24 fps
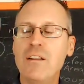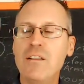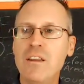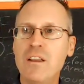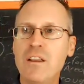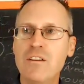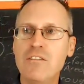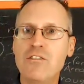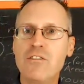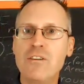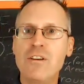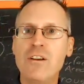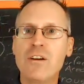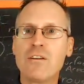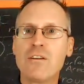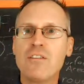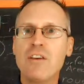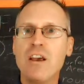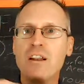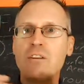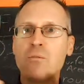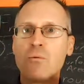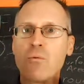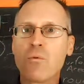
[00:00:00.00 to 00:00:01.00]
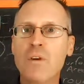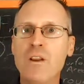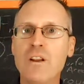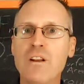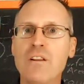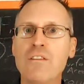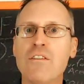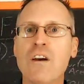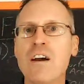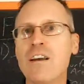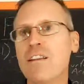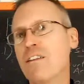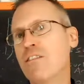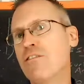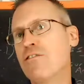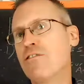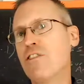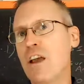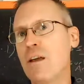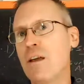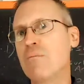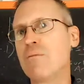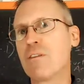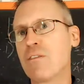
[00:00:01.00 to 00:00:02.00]
engineers had to redesign the
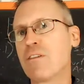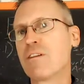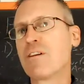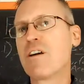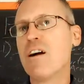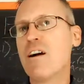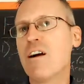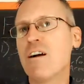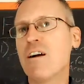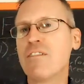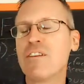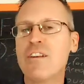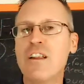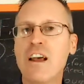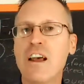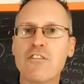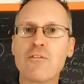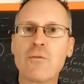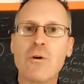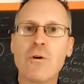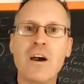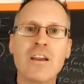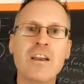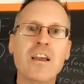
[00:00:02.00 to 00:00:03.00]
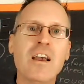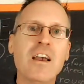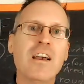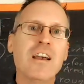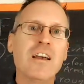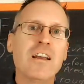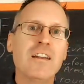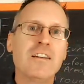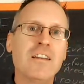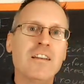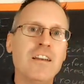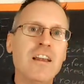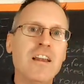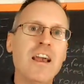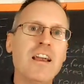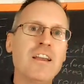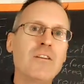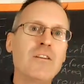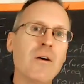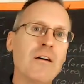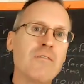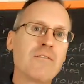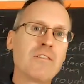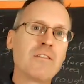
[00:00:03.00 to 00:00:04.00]
shapes of the cars, and that's why today
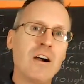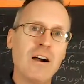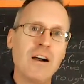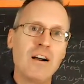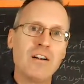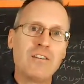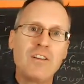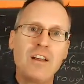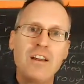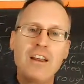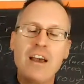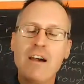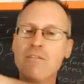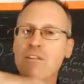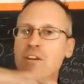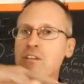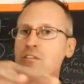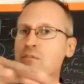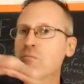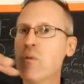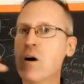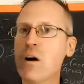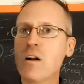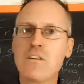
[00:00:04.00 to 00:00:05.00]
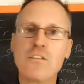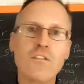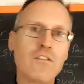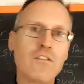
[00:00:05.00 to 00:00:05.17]
you have cars that have these much